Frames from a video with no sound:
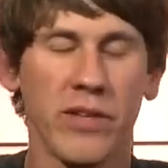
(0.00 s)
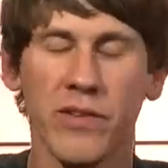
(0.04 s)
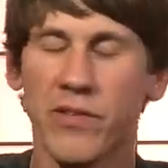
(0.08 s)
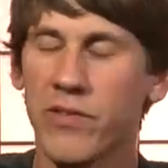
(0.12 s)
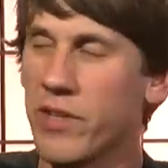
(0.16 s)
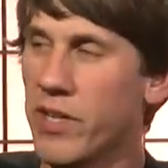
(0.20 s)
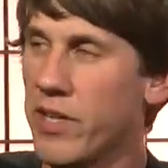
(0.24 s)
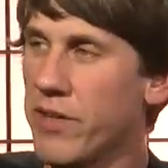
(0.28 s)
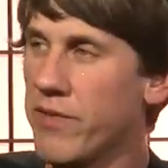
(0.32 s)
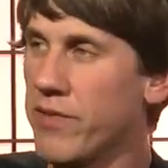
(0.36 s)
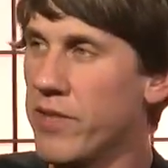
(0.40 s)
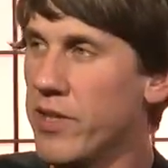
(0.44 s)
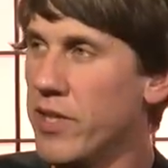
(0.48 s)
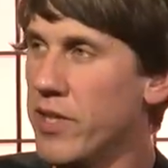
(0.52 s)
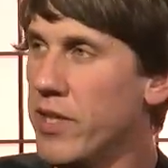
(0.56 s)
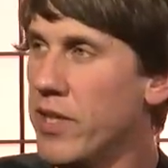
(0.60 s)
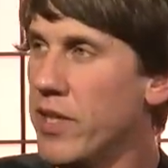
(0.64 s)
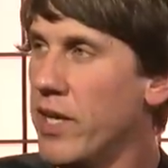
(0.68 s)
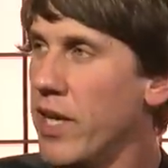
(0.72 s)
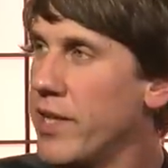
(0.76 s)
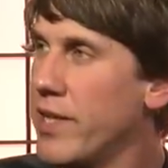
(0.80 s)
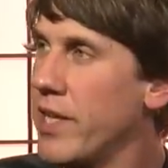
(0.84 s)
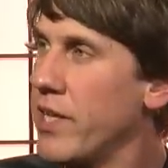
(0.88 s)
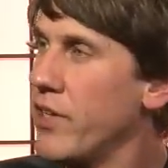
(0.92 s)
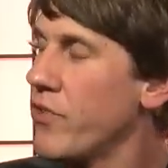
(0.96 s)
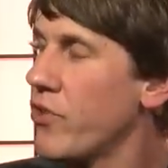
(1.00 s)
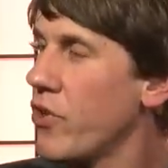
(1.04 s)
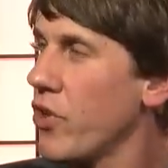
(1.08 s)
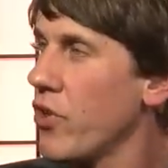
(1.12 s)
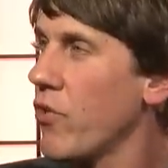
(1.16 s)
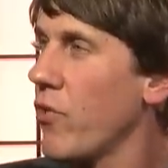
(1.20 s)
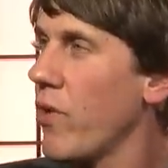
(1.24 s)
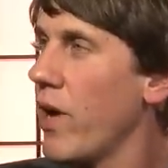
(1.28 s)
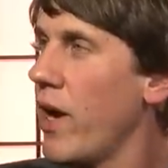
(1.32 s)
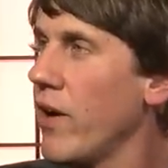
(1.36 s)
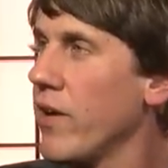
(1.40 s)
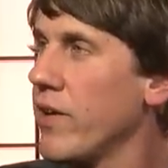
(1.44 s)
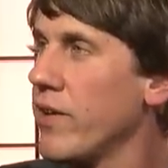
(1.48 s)
this stuff. And then you turn
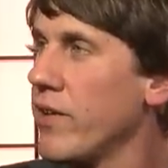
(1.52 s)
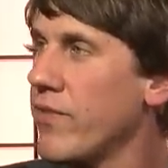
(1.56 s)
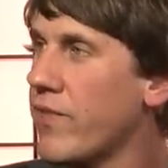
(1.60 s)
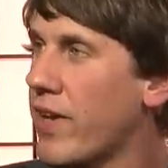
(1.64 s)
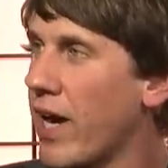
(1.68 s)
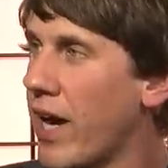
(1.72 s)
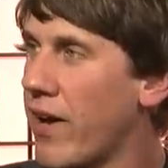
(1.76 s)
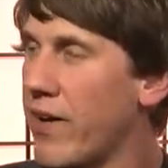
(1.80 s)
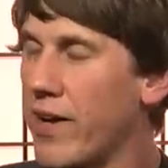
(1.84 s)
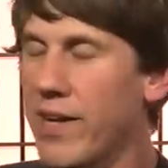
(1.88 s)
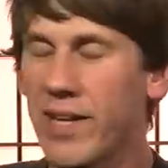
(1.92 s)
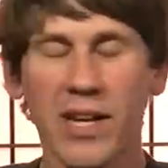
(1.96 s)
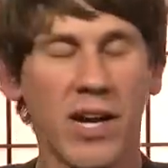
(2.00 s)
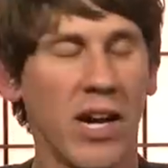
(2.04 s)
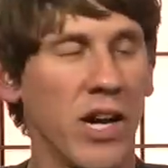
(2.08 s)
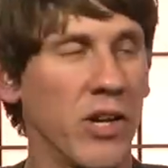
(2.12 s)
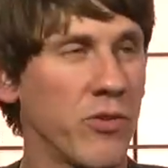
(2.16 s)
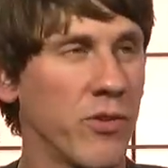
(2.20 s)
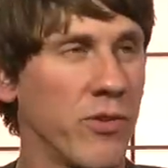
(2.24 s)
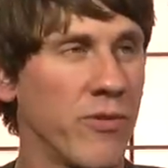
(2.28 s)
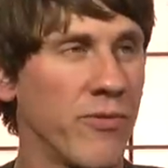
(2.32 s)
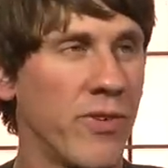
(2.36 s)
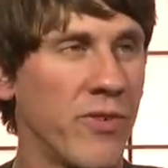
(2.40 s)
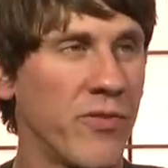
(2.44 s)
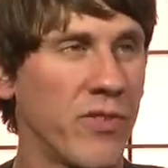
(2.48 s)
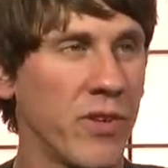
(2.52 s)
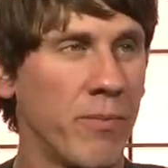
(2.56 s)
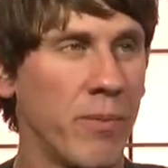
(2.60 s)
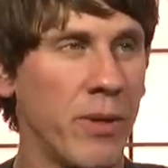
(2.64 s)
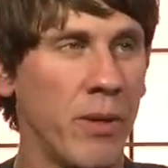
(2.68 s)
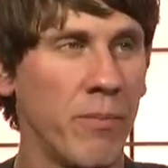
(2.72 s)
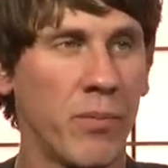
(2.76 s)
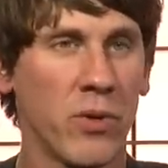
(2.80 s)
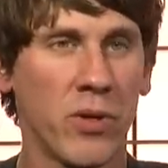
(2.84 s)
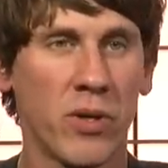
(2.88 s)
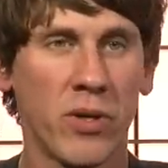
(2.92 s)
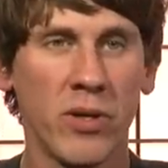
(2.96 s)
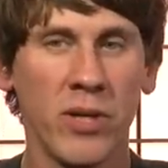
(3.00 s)
around and you've got like 150
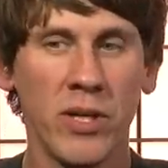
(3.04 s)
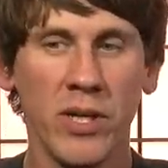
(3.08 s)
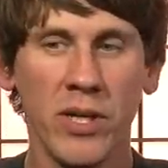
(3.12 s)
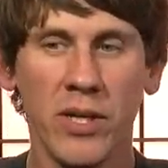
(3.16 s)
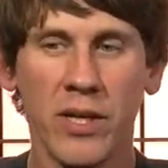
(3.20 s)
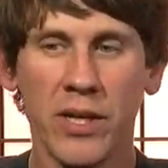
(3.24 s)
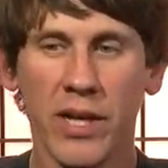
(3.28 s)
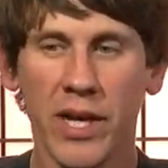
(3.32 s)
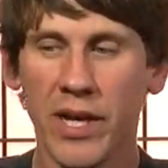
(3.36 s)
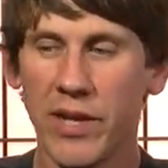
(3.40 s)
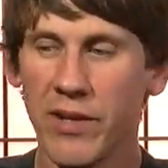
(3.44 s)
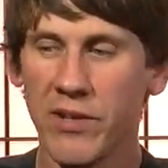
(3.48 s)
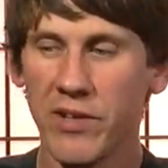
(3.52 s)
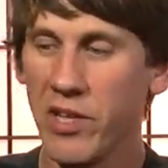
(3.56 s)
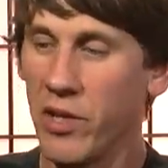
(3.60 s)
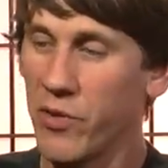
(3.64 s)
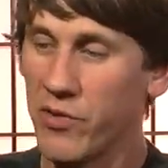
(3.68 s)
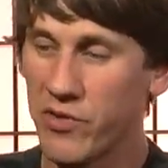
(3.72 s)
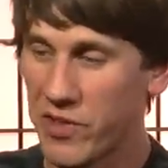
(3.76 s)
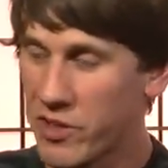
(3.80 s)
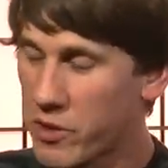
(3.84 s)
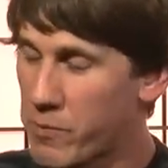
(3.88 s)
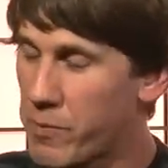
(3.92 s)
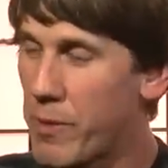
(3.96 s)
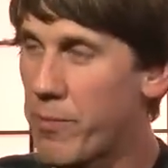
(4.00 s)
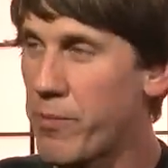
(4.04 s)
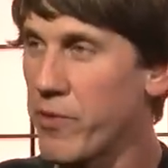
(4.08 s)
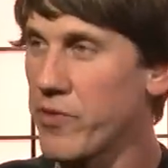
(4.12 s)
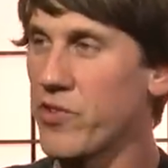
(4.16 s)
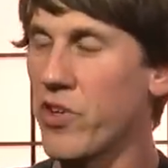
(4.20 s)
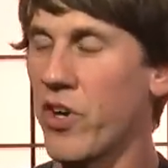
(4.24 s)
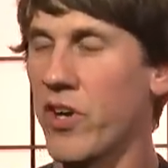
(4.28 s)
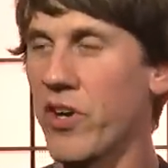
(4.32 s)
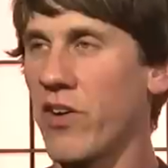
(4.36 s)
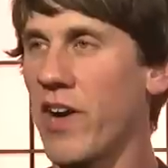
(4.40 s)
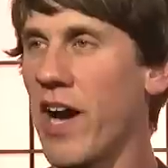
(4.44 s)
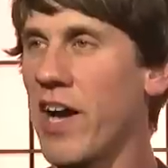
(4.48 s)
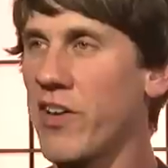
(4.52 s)
people, and you know, six people
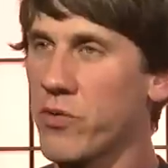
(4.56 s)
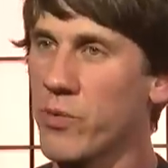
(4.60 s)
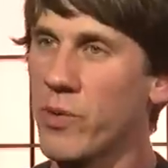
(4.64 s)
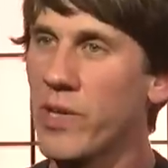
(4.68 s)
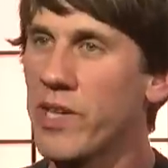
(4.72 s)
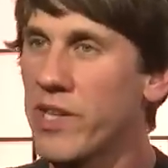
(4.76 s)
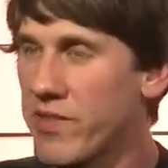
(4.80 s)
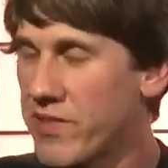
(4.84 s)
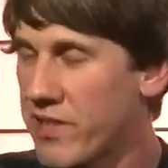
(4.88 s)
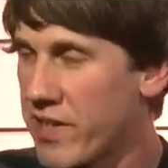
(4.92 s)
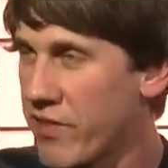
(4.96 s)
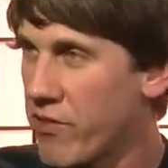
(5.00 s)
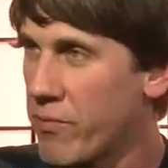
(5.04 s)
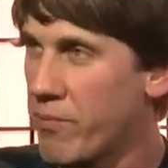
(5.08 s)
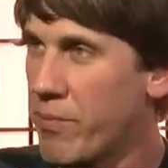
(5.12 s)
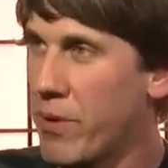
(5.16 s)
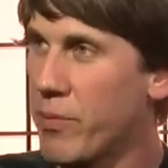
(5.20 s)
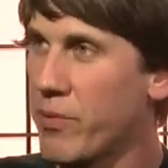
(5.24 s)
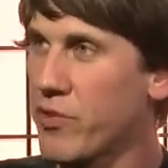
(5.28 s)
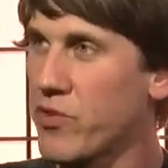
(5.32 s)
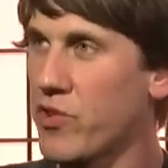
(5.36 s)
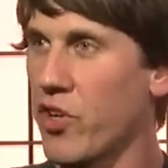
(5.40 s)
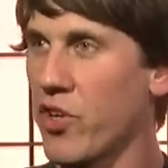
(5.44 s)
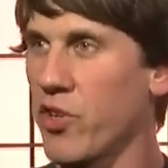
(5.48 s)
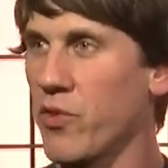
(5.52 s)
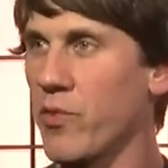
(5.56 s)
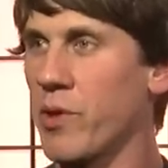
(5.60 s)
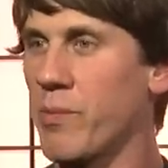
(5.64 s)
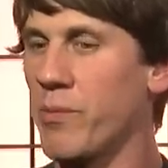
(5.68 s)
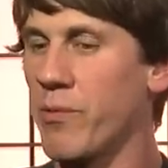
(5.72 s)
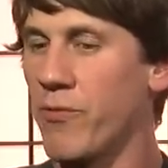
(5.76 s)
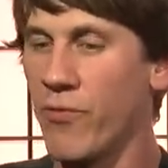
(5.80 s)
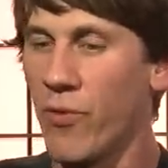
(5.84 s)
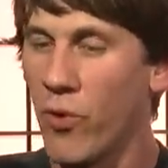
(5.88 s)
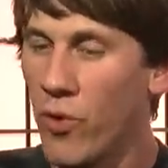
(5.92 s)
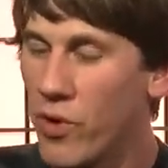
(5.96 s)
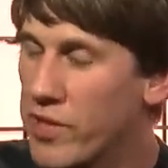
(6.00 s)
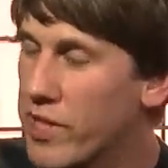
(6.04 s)
started last week, and seven people started the week
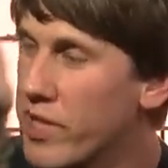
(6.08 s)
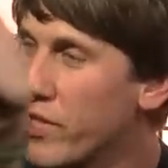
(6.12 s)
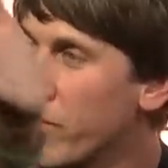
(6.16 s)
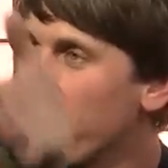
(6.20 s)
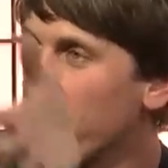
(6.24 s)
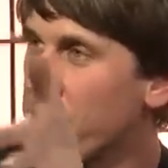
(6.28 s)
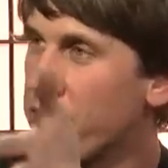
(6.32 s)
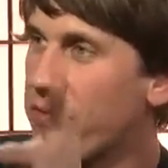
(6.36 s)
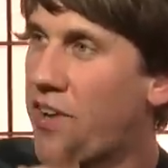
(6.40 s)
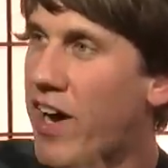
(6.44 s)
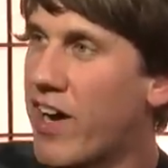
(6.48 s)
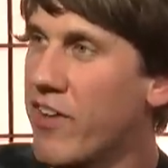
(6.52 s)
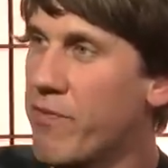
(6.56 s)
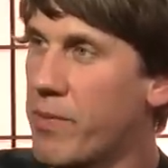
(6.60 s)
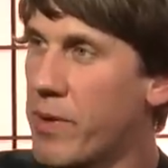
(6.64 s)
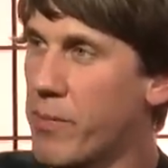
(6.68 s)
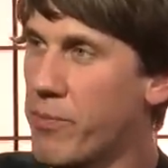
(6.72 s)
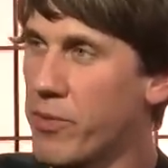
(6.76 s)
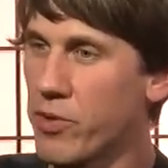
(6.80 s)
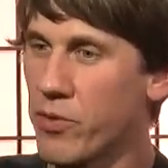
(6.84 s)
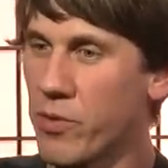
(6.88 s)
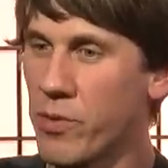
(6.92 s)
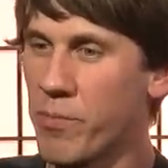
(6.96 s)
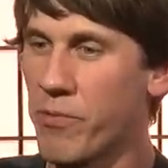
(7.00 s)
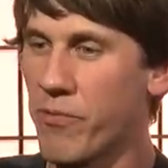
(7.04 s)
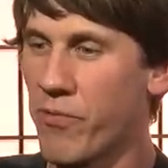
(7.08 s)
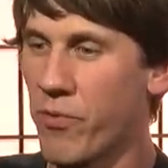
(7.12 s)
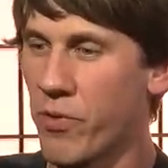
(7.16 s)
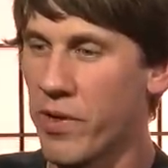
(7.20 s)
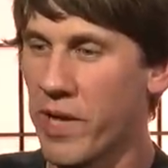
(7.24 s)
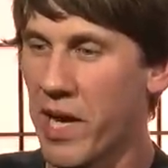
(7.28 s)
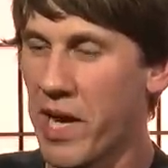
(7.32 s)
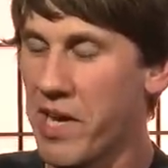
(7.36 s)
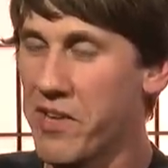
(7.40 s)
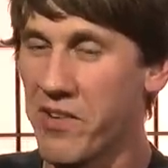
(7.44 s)
before, and then there was five people the week before that.